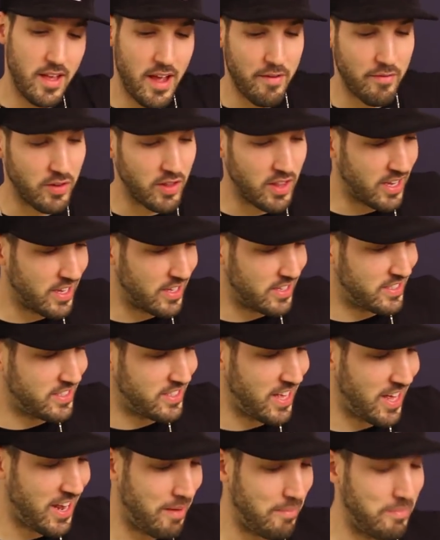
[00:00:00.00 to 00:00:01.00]
Everything is
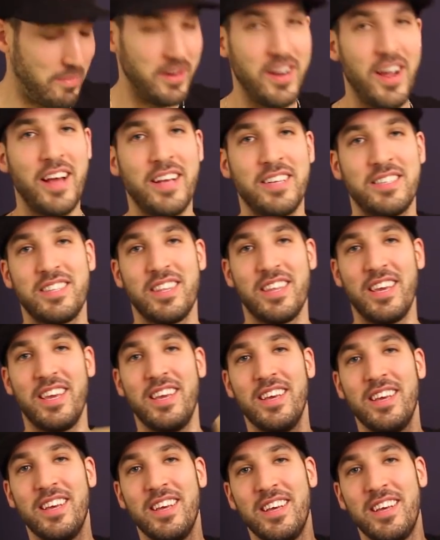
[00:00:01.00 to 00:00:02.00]
set up
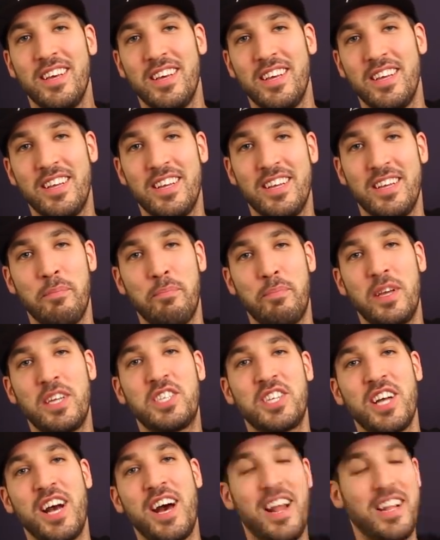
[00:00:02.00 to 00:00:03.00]
nicely. Big
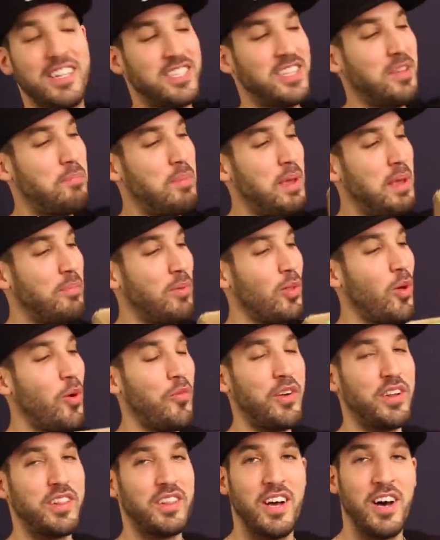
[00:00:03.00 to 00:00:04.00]
shout out to the people
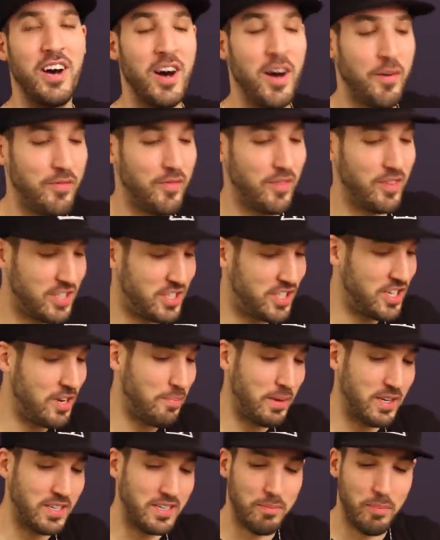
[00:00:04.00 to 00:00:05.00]
over at the HUF
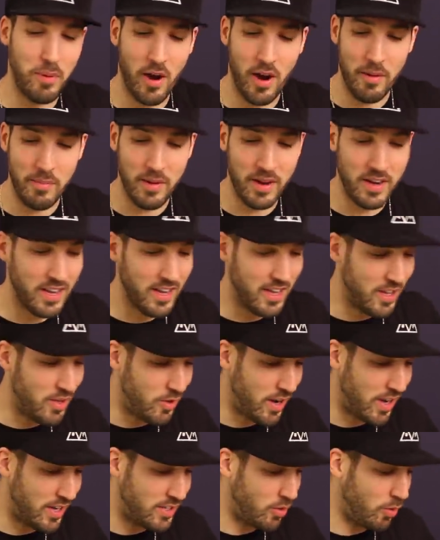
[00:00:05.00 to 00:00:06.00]
shipping department.
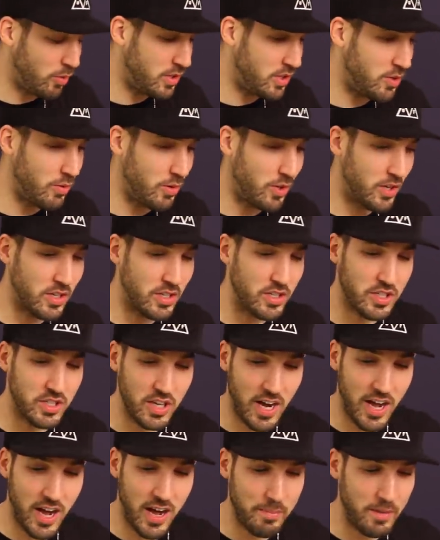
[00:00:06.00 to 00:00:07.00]
You guys always do a good
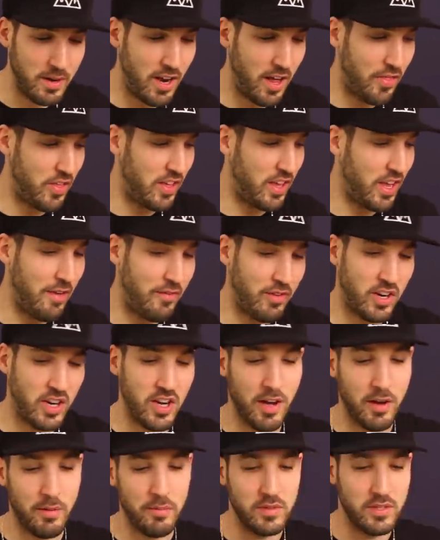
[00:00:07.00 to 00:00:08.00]
job. Nothing ever
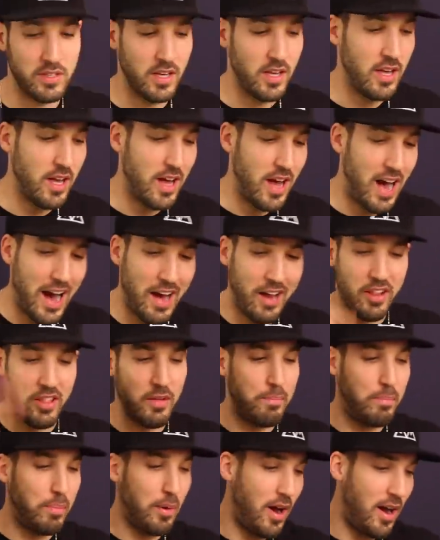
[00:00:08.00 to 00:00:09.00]
comes out of
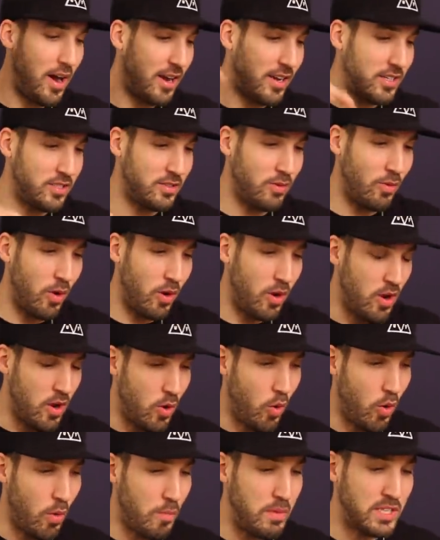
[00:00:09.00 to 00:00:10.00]
the box or
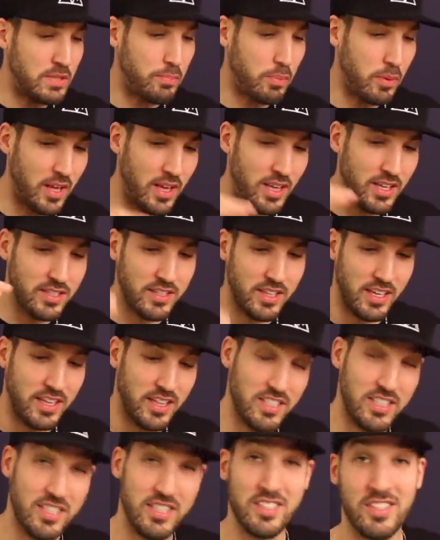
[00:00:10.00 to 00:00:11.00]
misplaced. Like,
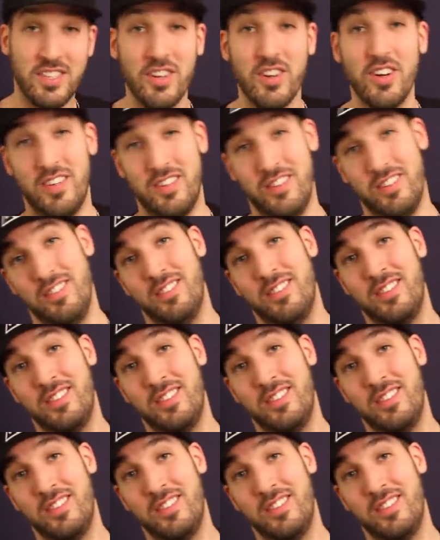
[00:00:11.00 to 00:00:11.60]
this is good.